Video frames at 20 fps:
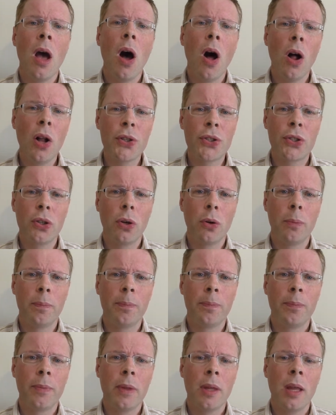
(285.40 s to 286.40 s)
Also,
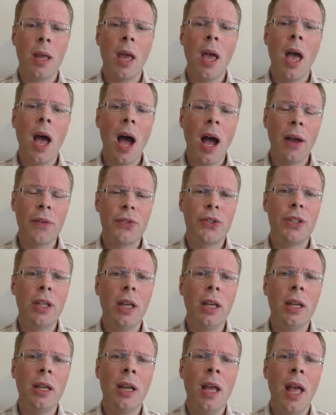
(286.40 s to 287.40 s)
I've
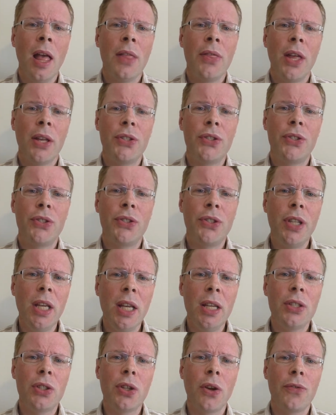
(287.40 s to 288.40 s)
seen that
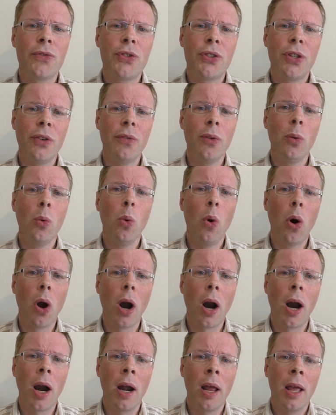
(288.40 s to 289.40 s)
seeds of civil
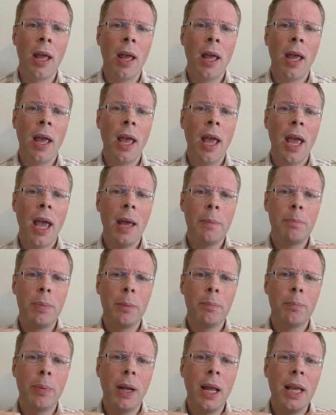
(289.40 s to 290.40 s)
war had
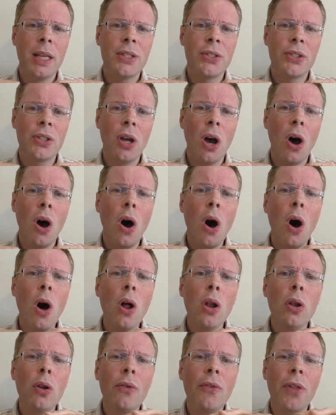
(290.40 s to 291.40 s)
been placed
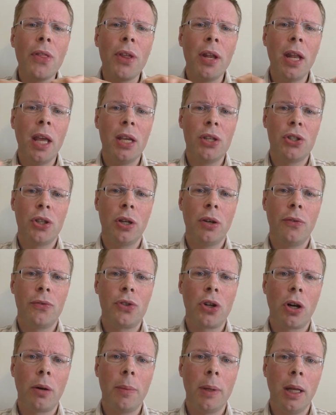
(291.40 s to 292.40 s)
all over the nation of
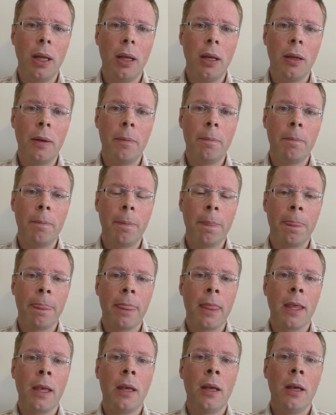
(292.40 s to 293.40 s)
Germany.
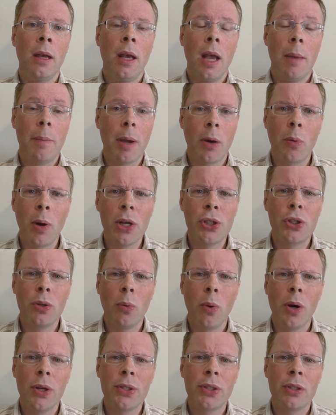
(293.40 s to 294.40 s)
And my question
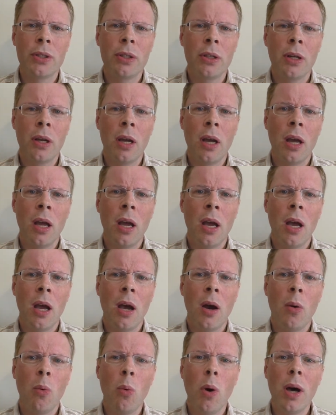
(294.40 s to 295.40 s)
was,
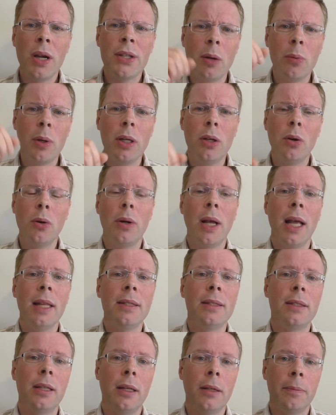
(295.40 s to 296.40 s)
what can we do
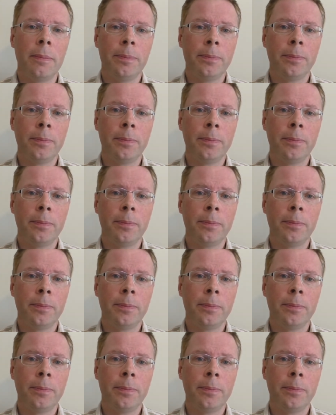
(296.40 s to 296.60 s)
against it?